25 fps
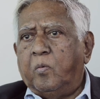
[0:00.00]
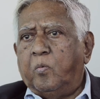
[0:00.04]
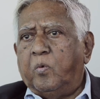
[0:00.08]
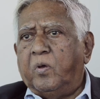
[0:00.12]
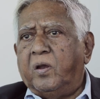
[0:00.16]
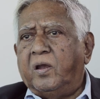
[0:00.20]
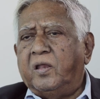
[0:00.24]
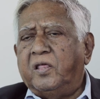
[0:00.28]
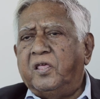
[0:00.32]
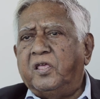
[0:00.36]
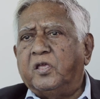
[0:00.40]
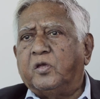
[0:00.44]

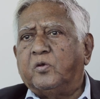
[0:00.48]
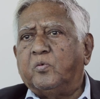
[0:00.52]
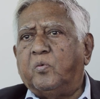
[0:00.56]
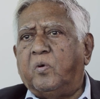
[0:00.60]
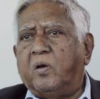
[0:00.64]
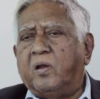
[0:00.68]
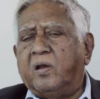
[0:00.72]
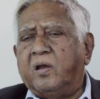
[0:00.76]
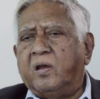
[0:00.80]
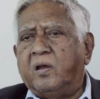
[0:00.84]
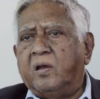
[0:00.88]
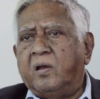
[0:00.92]
well, each
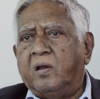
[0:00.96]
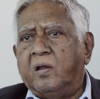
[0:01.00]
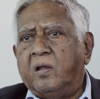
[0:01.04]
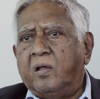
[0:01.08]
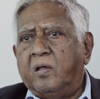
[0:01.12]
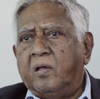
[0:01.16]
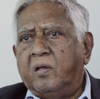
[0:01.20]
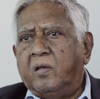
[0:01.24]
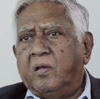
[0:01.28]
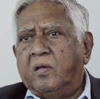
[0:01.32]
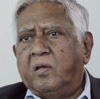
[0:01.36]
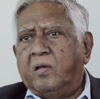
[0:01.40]
one
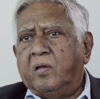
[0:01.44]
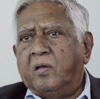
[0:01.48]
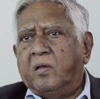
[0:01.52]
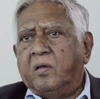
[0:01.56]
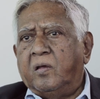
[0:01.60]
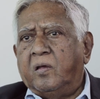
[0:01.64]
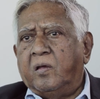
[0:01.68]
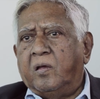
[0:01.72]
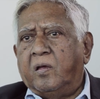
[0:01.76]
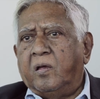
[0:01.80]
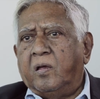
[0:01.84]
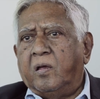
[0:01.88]

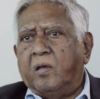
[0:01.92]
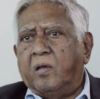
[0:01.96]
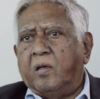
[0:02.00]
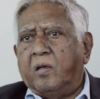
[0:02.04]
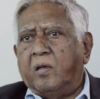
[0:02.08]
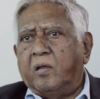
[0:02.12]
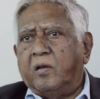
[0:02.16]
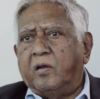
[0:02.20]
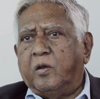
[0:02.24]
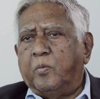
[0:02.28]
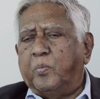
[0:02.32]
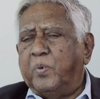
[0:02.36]

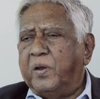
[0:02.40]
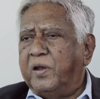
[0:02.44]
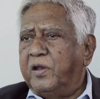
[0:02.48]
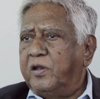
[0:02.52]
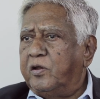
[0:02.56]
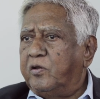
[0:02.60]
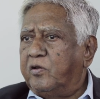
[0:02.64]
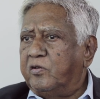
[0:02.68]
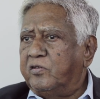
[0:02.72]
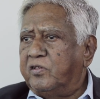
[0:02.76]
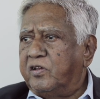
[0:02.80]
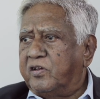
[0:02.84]

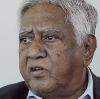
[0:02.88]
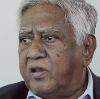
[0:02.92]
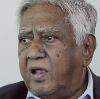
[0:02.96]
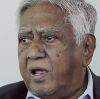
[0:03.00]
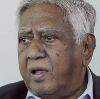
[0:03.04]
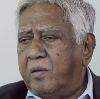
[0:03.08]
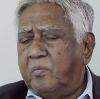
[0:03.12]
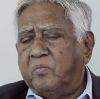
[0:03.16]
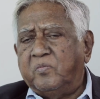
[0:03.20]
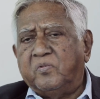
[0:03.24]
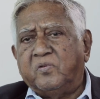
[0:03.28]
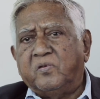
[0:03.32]
depended on the
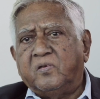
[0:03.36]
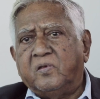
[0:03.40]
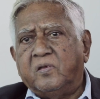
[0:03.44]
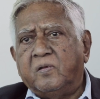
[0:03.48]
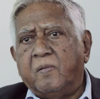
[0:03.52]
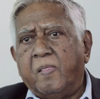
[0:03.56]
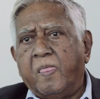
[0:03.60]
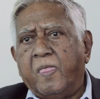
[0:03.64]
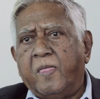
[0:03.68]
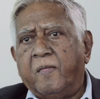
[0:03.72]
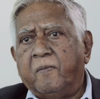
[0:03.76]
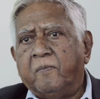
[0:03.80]
times.
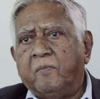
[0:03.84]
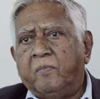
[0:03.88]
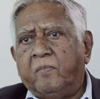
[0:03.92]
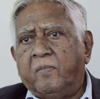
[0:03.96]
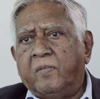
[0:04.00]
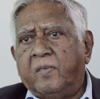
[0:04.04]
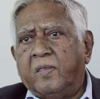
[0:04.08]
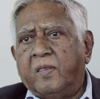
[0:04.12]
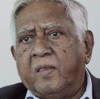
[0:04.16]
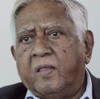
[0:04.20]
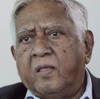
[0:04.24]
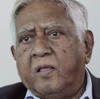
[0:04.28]

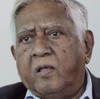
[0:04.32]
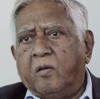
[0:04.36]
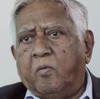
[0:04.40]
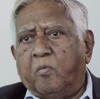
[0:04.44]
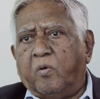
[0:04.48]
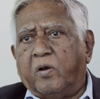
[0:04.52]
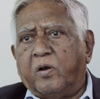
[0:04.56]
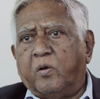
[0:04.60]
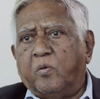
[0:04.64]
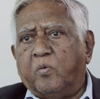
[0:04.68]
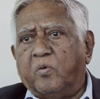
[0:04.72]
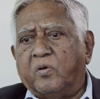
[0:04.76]

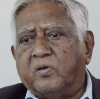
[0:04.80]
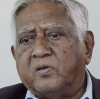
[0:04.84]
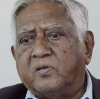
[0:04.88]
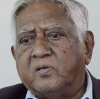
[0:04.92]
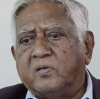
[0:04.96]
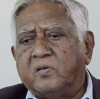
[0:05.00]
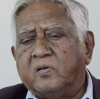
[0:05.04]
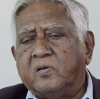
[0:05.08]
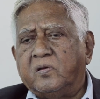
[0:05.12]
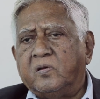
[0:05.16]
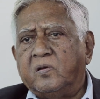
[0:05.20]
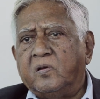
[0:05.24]
What
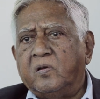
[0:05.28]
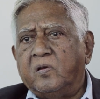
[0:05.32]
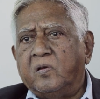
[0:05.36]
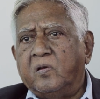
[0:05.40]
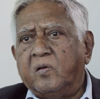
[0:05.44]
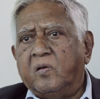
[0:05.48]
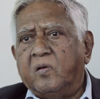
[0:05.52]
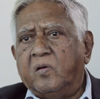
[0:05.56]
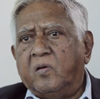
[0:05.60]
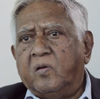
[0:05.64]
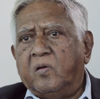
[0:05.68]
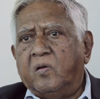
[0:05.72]
was
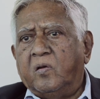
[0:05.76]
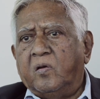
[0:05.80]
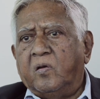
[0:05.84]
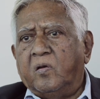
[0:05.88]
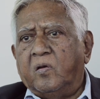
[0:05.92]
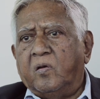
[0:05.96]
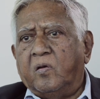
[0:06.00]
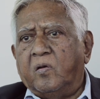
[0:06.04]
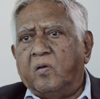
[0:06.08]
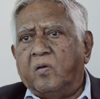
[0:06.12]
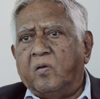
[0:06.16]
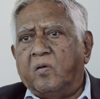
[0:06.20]

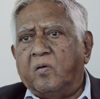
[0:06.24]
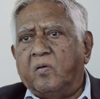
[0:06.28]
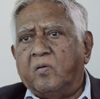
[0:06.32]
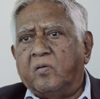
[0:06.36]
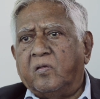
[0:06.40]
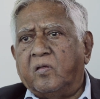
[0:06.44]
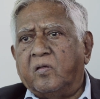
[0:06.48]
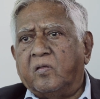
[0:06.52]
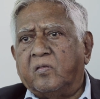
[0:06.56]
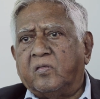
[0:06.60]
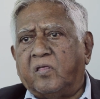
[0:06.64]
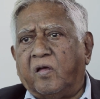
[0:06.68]

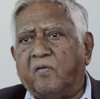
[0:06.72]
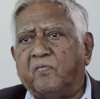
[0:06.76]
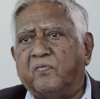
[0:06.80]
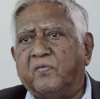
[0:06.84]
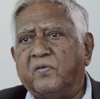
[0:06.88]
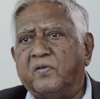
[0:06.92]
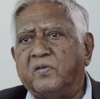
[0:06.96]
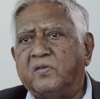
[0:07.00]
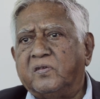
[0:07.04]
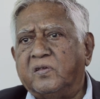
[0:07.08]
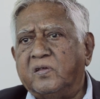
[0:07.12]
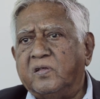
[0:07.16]

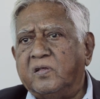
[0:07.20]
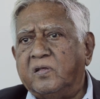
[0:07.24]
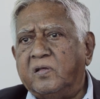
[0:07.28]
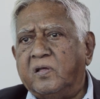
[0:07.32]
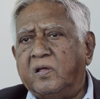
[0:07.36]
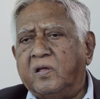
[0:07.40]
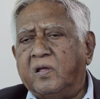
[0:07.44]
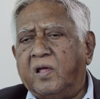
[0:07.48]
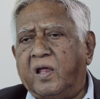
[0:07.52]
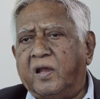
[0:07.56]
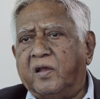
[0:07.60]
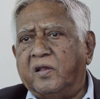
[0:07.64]
toughest
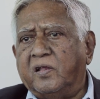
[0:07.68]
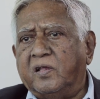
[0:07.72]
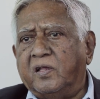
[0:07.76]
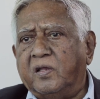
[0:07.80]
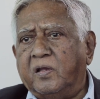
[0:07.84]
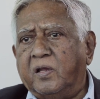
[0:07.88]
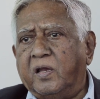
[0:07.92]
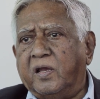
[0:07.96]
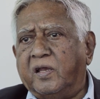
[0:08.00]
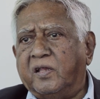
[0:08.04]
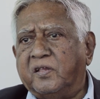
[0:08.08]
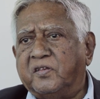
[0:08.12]
at
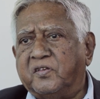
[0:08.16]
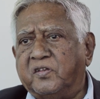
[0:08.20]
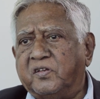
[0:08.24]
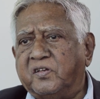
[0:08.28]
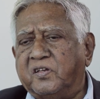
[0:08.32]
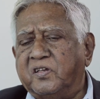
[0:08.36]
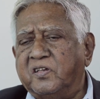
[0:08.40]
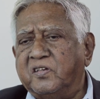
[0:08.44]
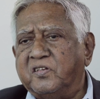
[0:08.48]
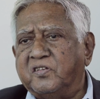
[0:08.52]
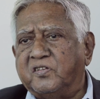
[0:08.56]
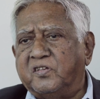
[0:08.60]
a, at a
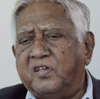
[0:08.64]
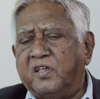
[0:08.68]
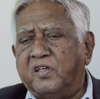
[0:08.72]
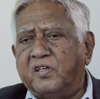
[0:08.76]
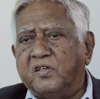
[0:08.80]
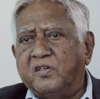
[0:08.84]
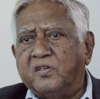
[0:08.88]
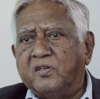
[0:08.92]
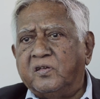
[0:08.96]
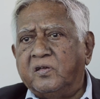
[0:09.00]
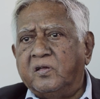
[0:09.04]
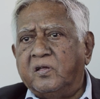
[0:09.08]
certain
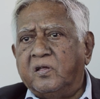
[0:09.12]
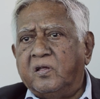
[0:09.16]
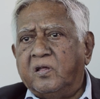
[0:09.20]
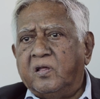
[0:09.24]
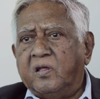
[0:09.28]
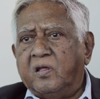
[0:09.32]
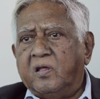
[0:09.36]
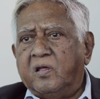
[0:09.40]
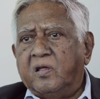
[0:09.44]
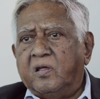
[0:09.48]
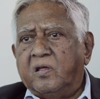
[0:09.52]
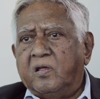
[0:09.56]
stage
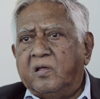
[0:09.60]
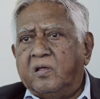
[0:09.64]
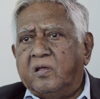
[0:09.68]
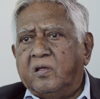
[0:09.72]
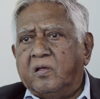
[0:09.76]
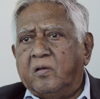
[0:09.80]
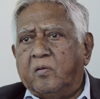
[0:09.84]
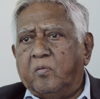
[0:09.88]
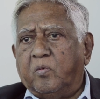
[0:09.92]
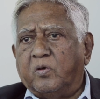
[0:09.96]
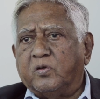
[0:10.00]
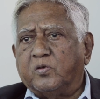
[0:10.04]

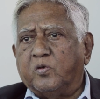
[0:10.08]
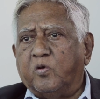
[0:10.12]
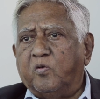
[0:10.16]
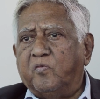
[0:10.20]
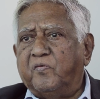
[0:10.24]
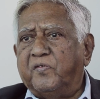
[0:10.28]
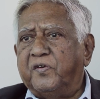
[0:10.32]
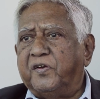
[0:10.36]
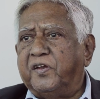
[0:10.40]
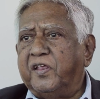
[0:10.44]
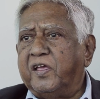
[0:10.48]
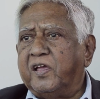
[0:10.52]
was
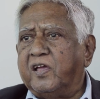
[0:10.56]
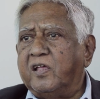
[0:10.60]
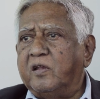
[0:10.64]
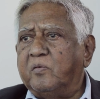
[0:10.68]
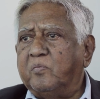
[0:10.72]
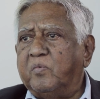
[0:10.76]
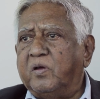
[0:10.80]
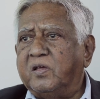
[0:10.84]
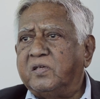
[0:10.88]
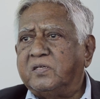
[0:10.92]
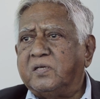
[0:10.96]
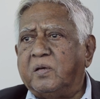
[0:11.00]

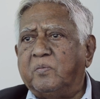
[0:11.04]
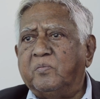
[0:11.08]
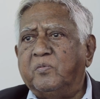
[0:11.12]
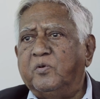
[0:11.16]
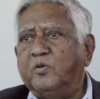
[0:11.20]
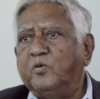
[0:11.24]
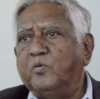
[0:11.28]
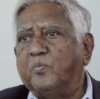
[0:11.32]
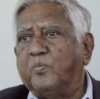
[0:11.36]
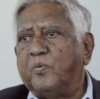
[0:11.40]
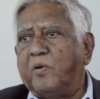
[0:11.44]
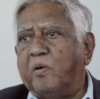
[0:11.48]
overtaken by some
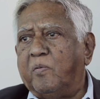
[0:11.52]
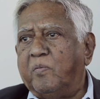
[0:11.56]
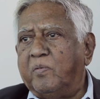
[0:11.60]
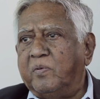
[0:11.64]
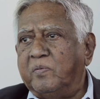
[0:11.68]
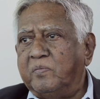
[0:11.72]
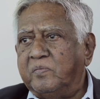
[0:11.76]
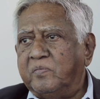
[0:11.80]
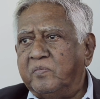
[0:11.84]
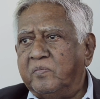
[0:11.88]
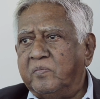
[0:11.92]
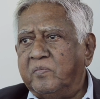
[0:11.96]
new
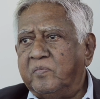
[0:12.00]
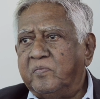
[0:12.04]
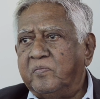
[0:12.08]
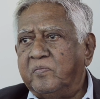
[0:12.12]
problem.